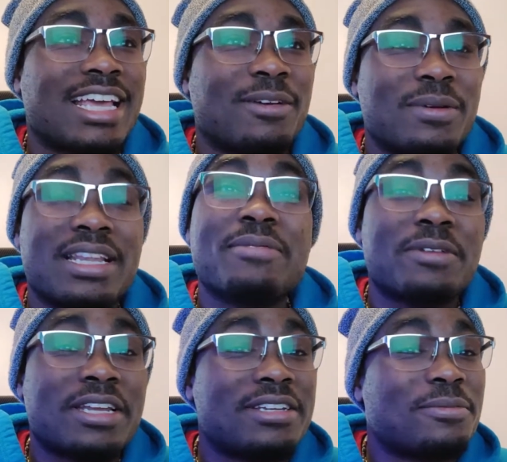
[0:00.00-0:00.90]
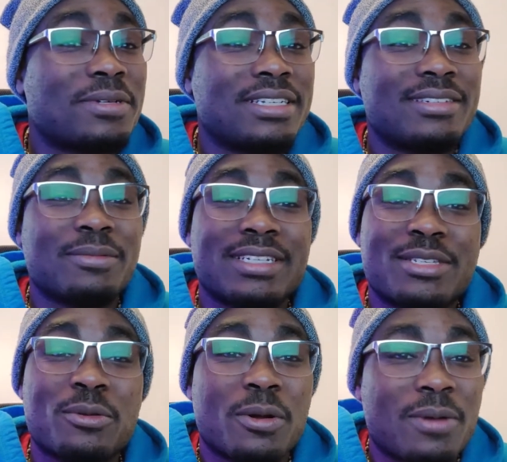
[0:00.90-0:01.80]
like when the
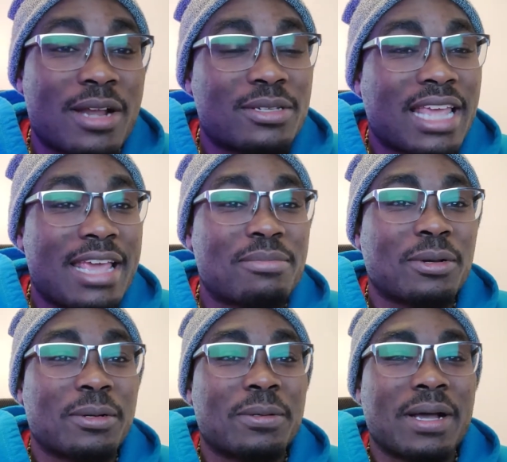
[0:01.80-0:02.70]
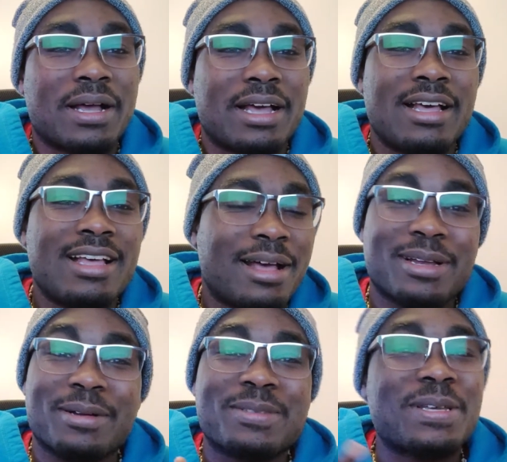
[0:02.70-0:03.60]
Storm Riders came through, I'm
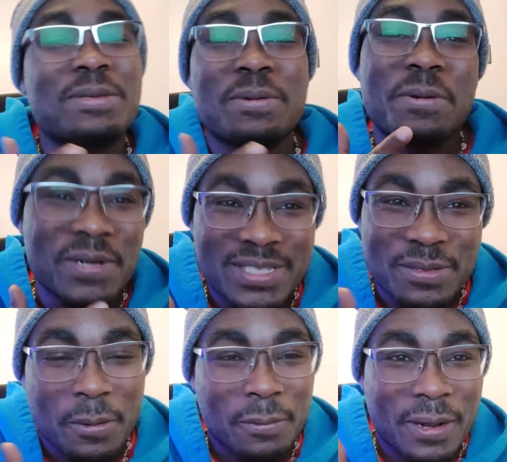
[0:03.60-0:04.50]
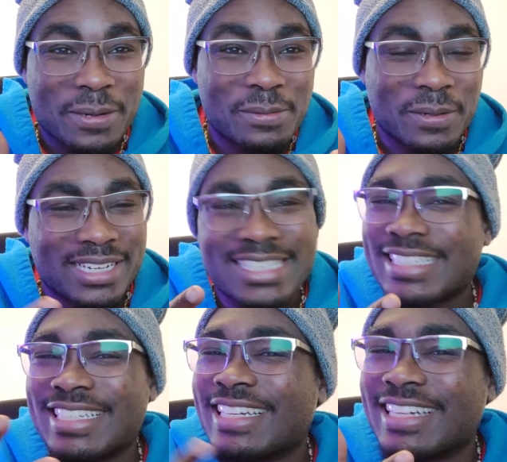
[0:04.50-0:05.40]
not gonna tell you who the Storm Riders were
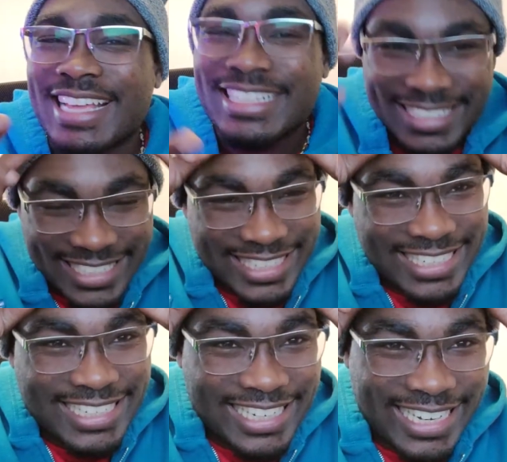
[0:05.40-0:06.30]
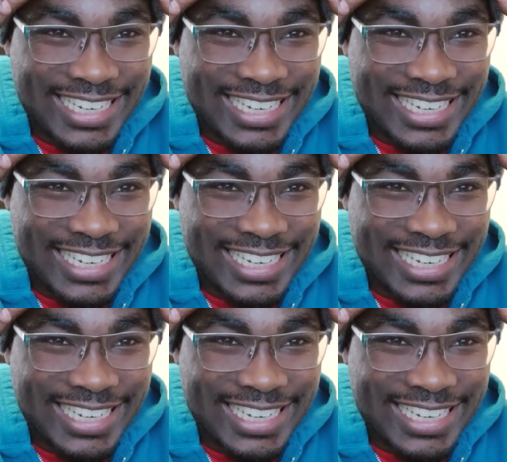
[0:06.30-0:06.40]
because that I